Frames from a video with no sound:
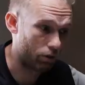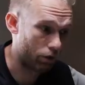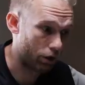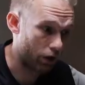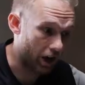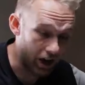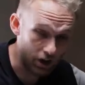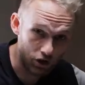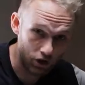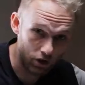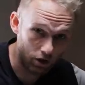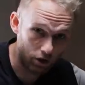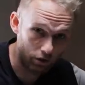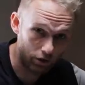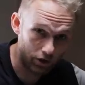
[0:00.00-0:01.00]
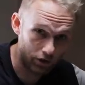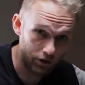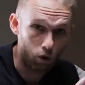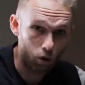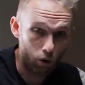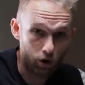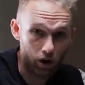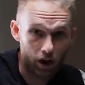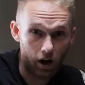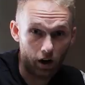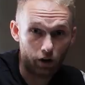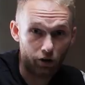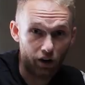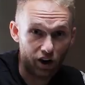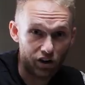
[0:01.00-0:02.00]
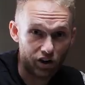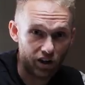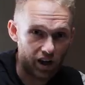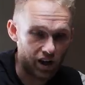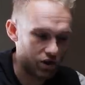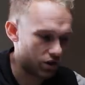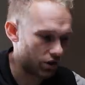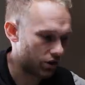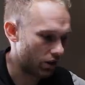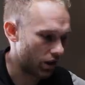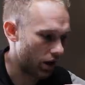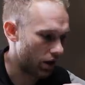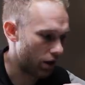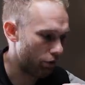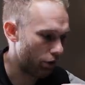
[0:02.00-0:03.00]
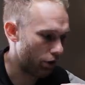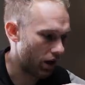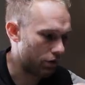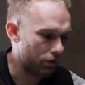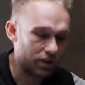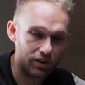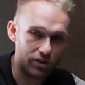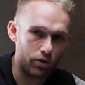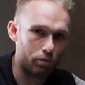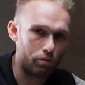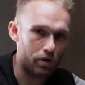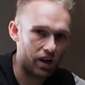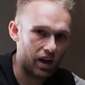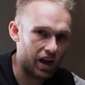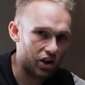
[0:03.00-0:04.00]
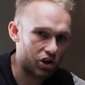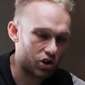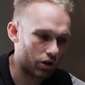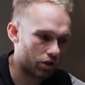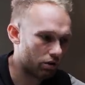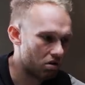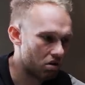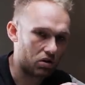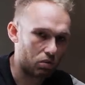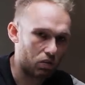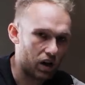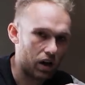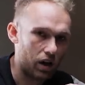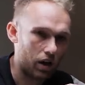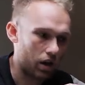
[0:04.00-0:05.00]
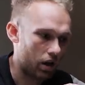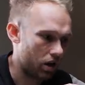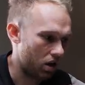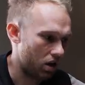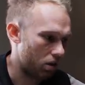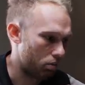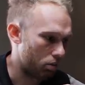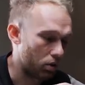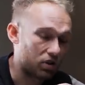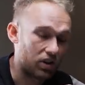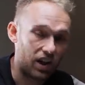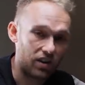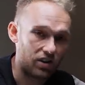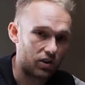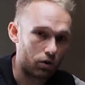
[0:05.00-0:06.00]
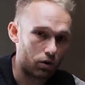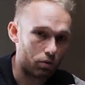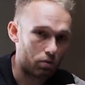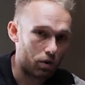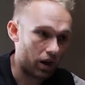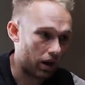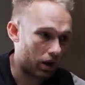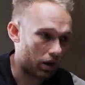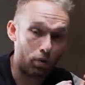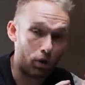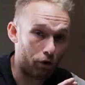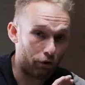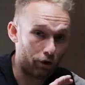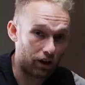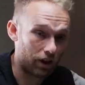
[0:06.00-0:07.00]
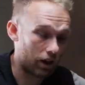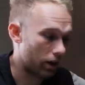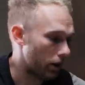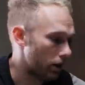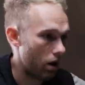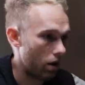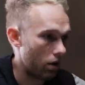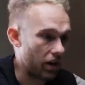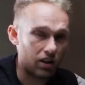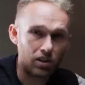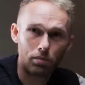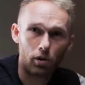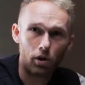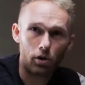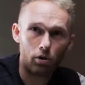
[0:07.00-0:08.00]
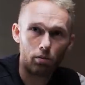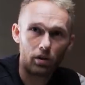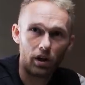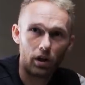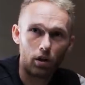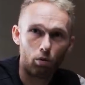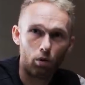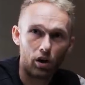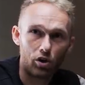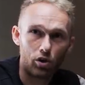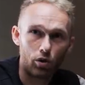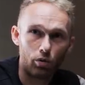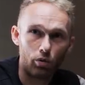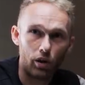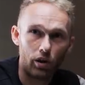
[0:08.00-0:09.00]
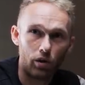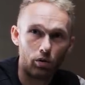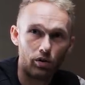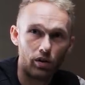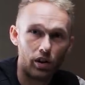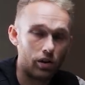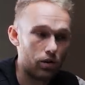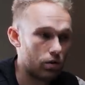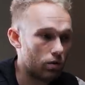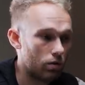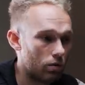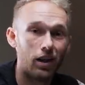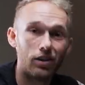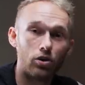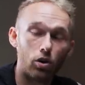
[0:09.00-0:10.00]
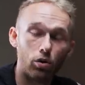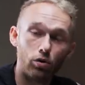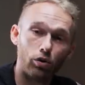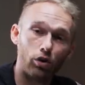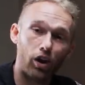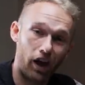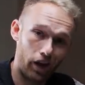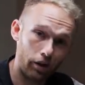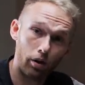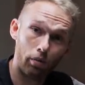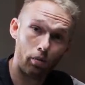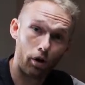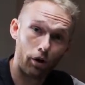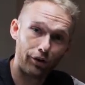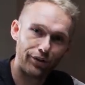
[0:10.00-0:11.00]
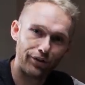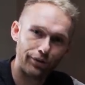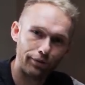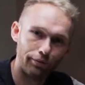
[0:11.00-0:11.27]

or the engine covers or their crash cages. And if you have this combination, it really protects your bike perfectly. Uh, next part, Dominic, where should we continue? Let's go to the handlebars.